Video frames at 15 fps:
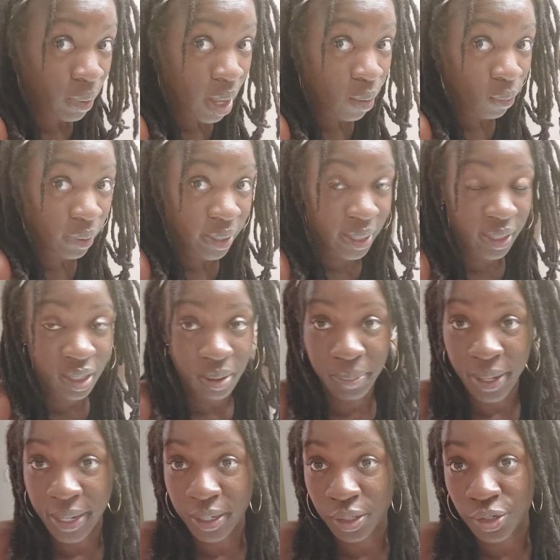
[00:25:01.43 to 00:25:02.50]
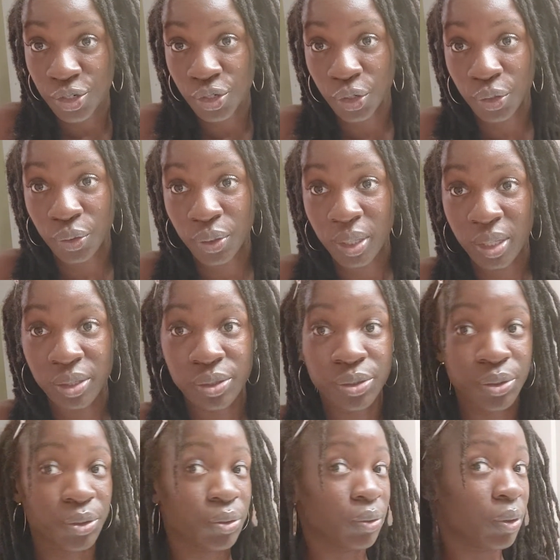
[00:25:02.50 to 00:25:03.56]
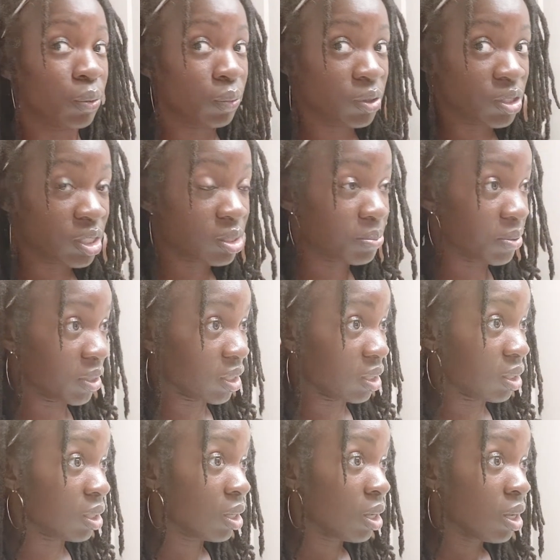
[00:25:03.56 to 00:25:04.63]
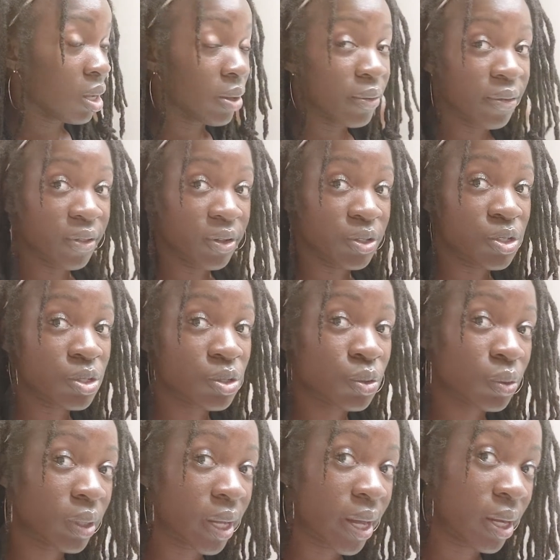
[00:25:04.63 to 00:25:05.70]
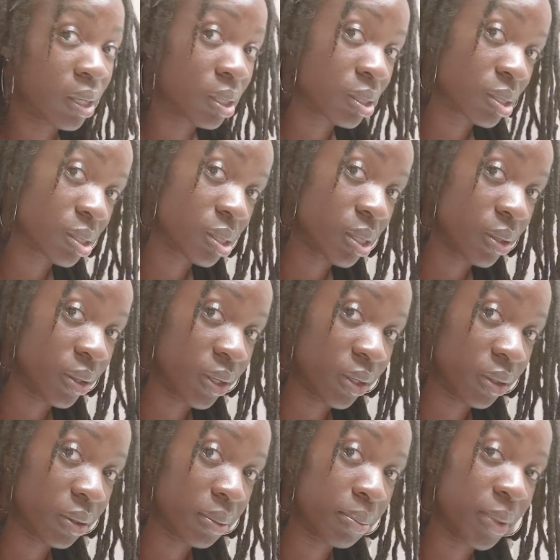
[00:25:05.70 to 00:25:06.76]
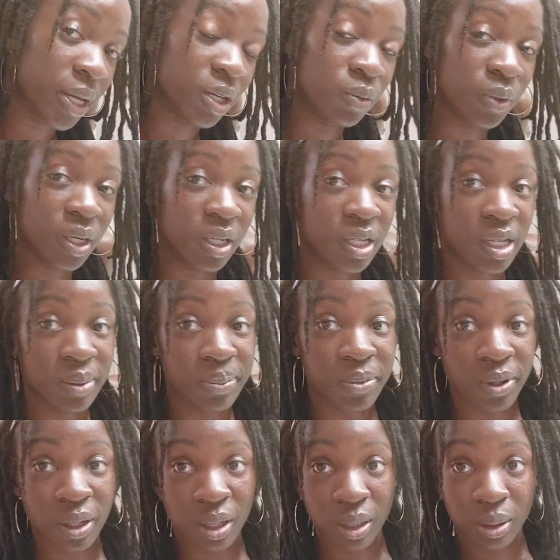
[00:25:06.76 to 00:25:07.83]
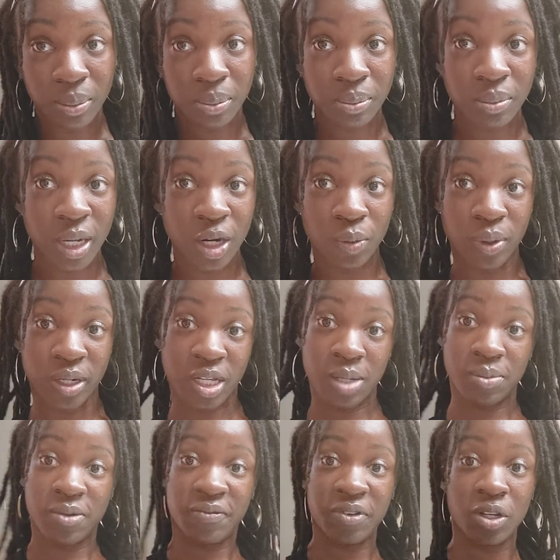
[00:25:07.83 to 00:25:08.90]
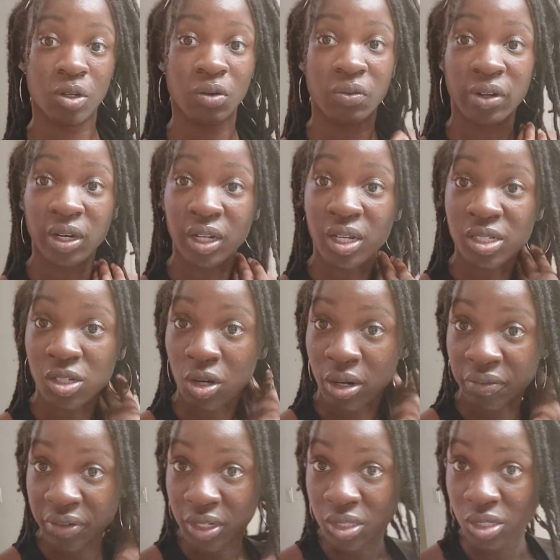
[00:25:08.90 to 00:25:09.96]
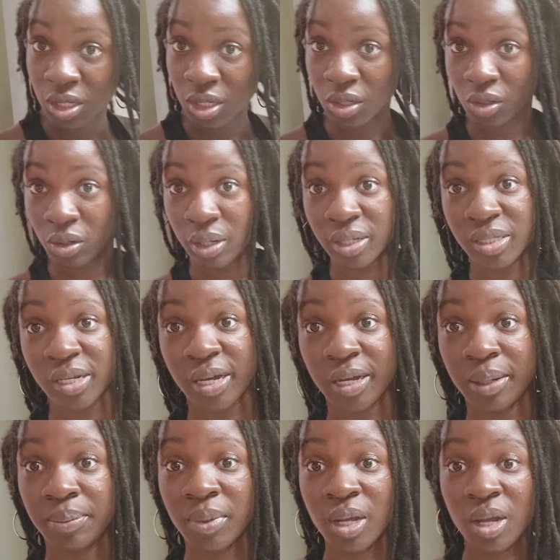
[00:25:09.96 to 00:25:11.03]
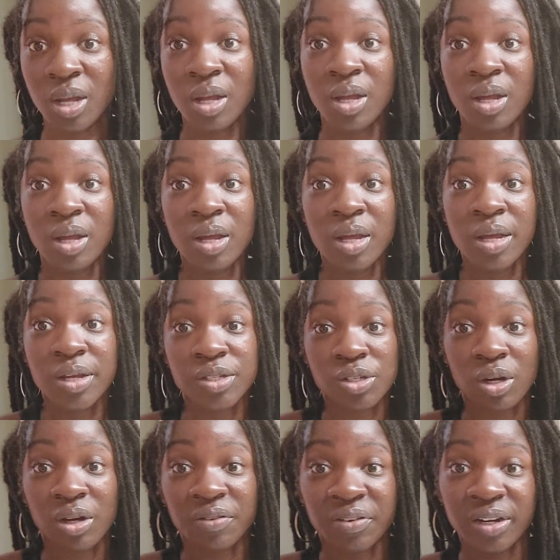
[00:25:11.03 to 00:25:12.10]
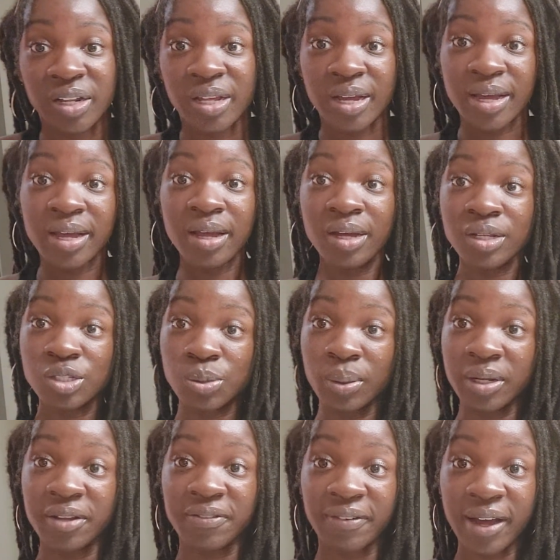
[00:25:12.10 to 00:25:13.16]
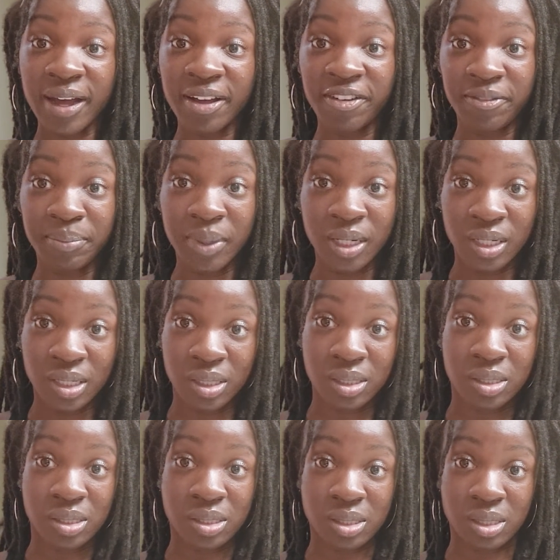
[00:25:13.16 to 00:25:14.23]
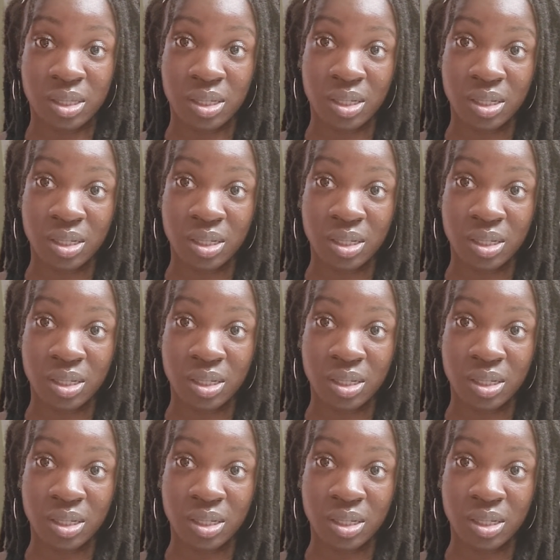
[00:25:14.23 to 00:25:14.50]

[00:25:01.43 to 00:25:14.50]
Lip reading: When I come back and show it to you, it would just be the 2 locks there. But I don't want to keep the video running because it already took a long time. It's already at 25 minutes.